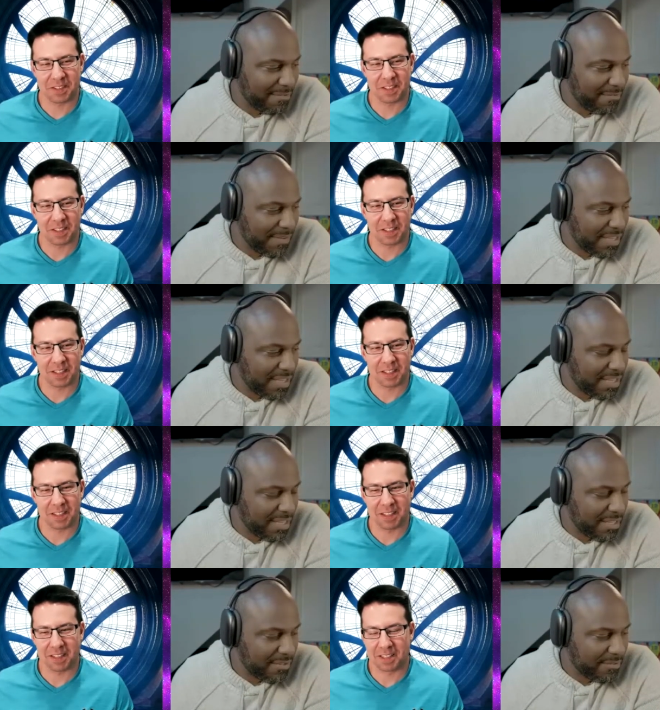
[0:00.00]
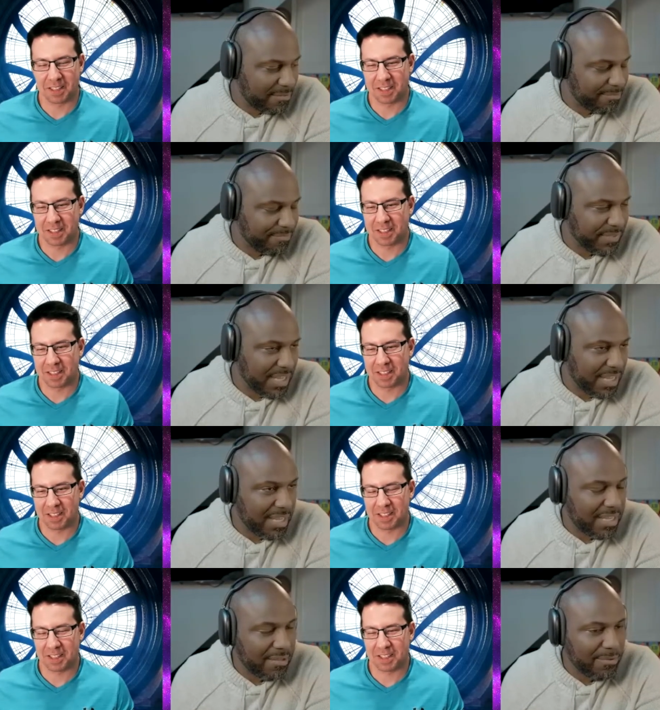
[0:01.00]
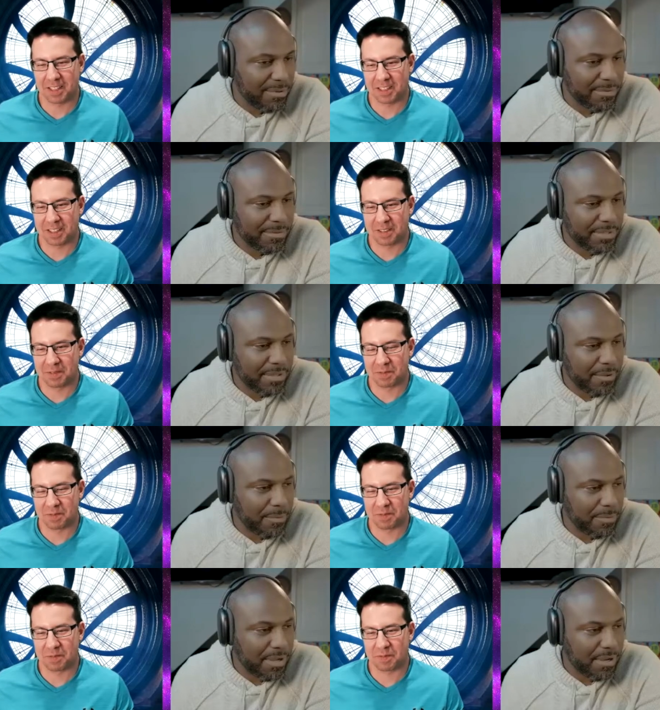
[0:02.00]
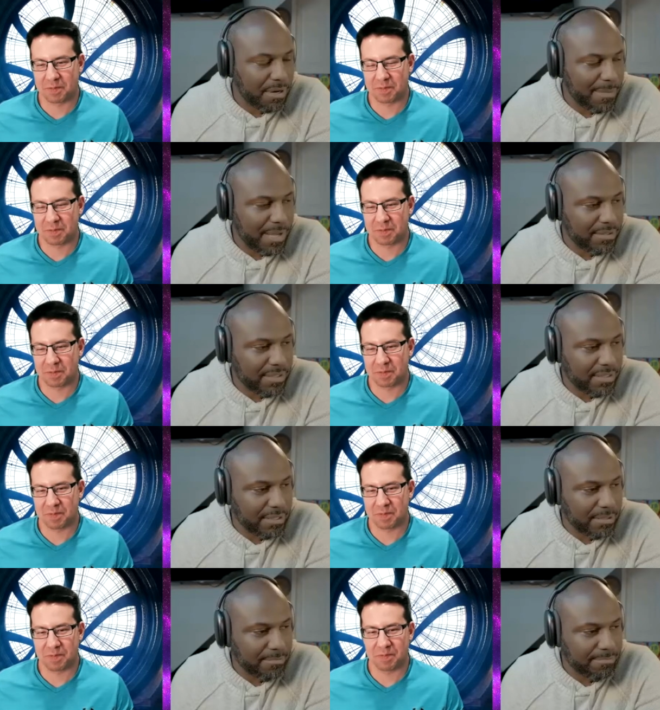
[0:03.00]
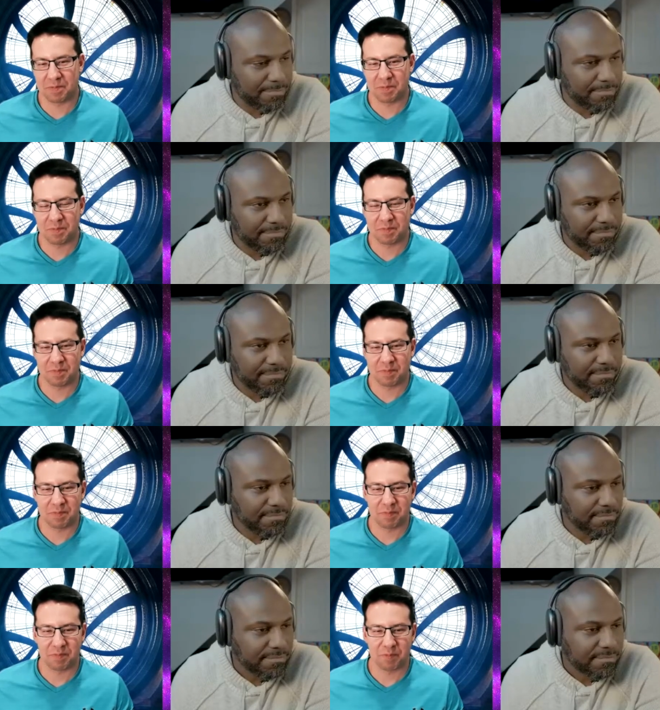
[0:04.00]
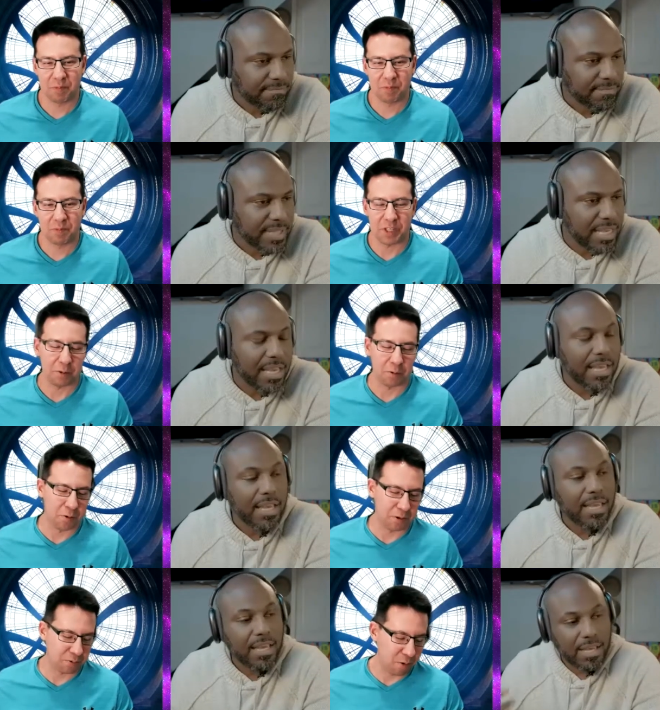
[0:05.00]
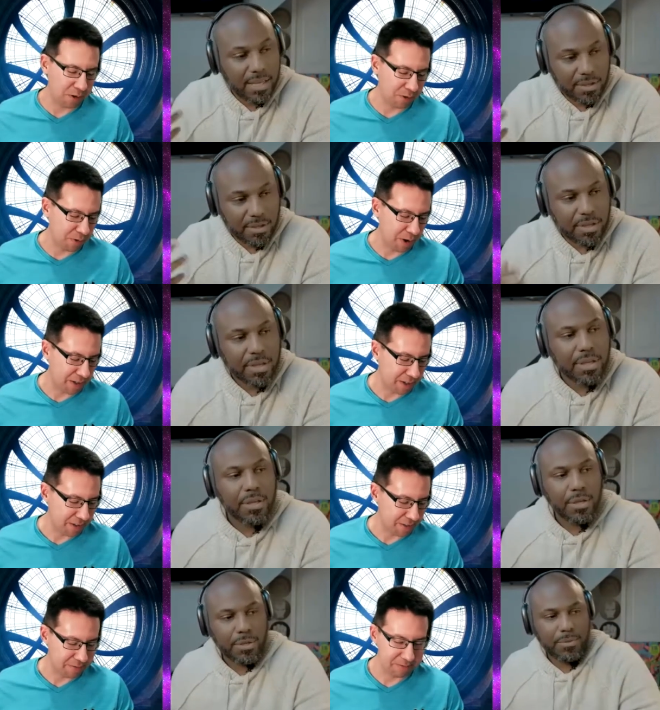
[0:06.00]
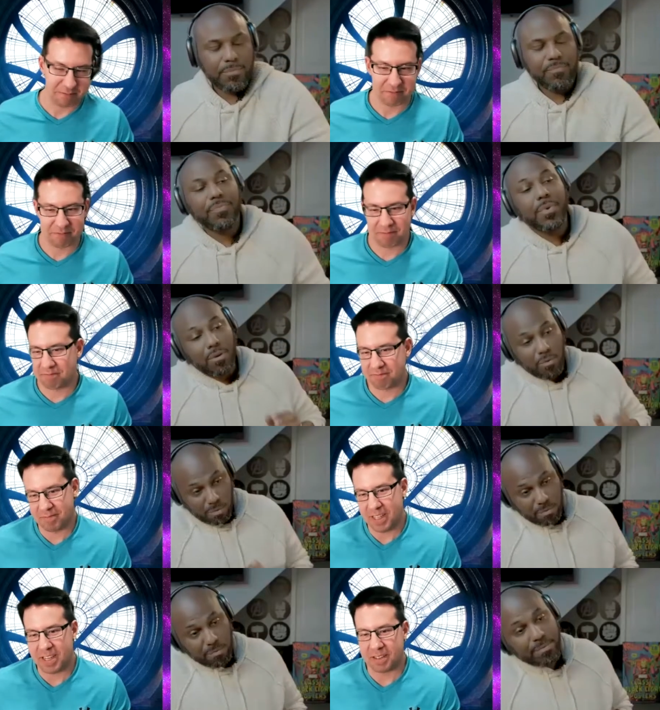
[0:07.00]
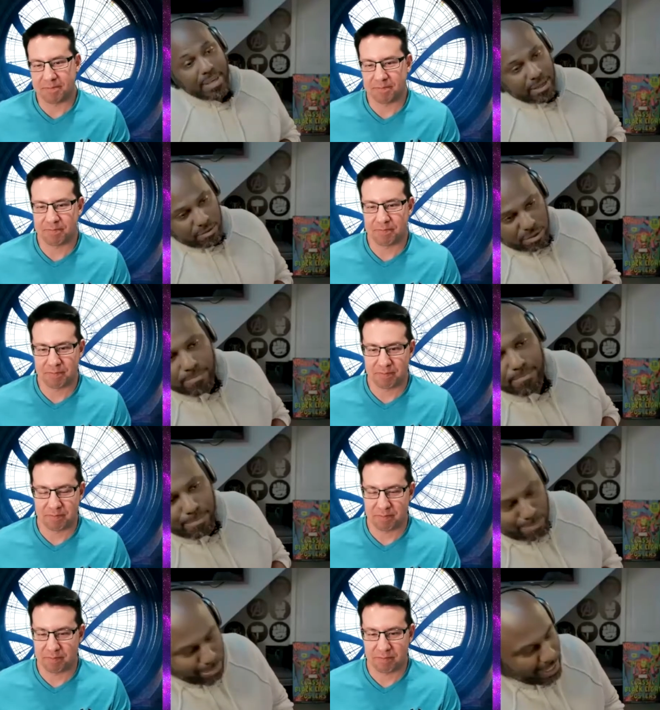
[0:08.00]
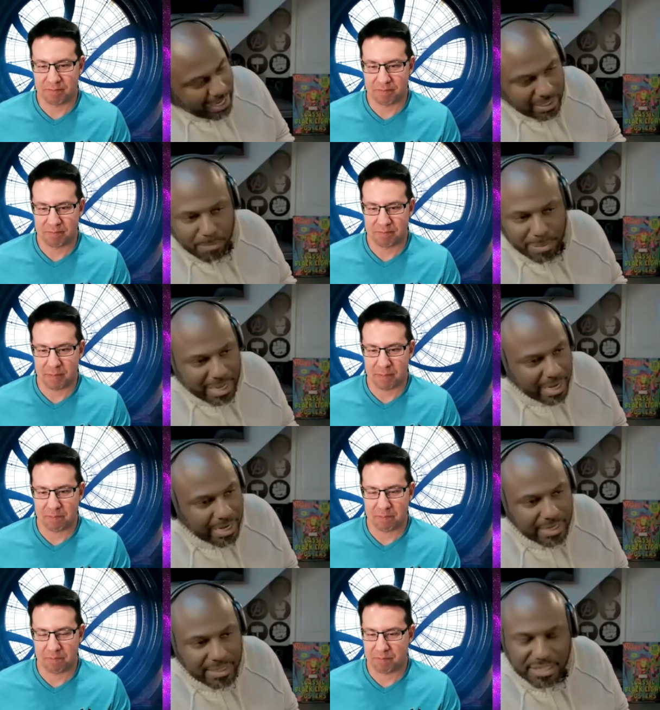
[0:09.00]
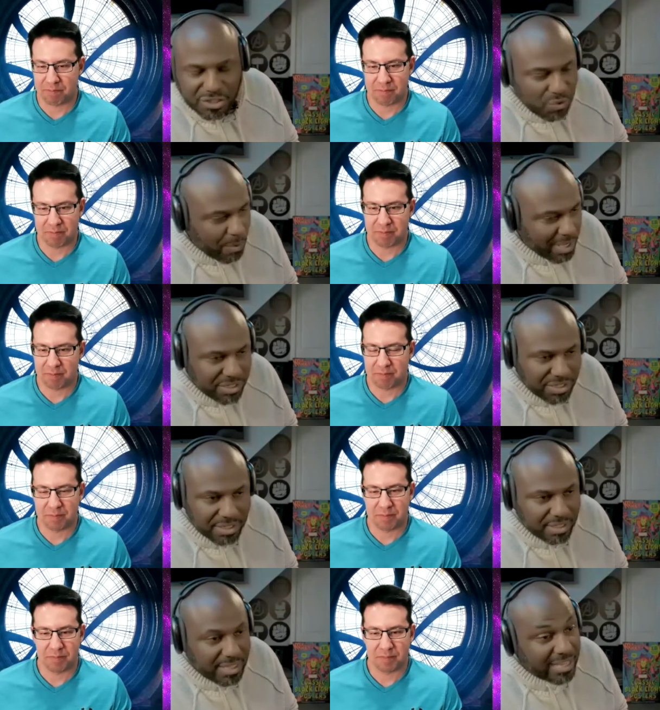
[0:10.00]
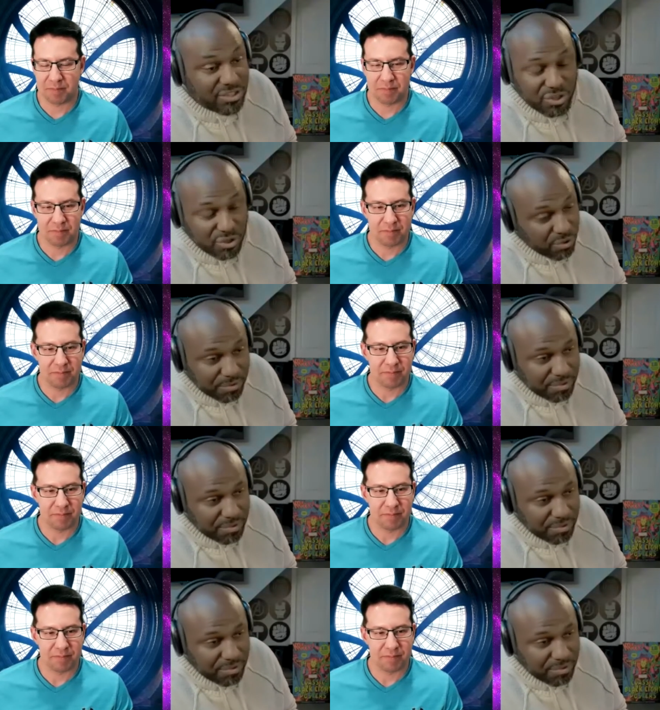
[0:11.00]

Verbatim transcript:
Speaker 1: of. Uh, uh, what was it that we were talking about? Um,
Speaker 2: Secret Wars, Waldron writing it. And,
Speaker 1: yeah. yeah, Blade, the Blade situation, that's